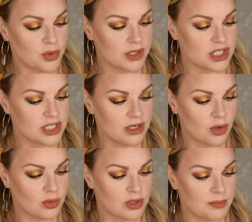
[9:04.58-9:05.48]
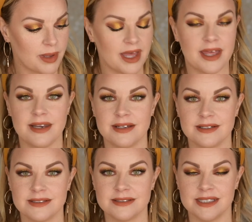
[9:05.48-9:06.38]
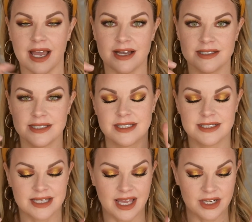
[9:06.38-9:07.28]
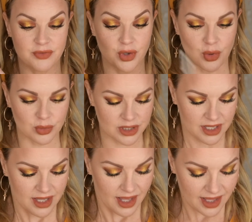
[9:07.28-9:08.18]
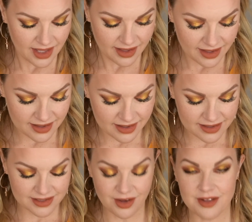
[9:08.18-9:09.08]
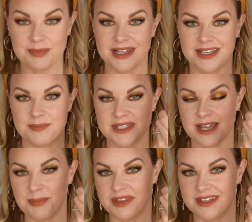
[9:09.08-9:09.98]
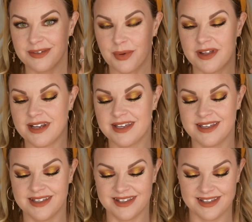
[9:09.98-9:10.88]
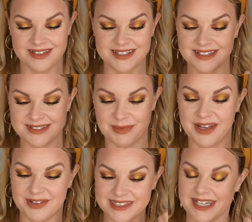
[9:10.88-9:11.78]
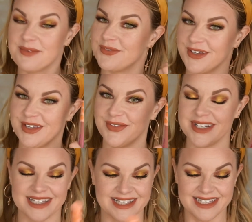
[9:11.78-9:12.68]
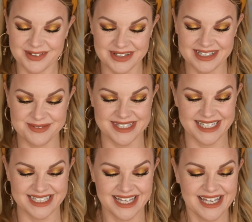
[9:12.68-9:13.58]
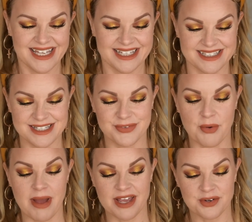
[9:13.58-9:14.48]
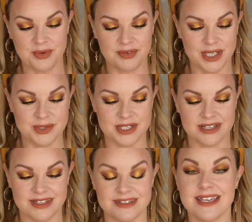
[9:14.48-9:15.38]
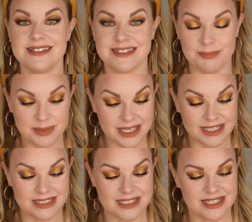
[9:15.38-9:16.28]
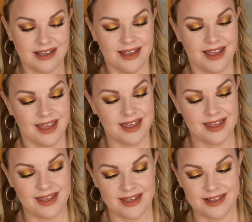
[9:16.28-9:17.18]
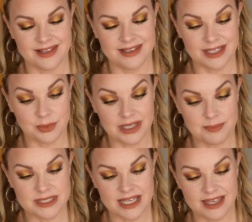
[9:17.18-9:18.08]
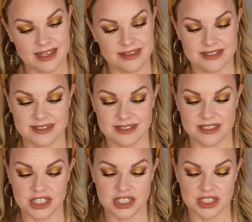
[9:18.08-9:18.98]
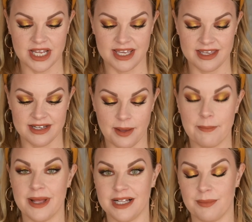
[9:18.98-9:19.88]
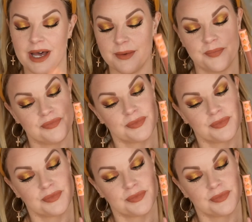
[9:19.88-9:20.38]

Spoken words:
orangey gold, but yeah, kind of a gold. And on my lips, I put this one. This is my all-time favorite liquid lipstick. This is from I Heart Revolution, the Tasty Peach liquid lipstick. And this is in the shade Melba,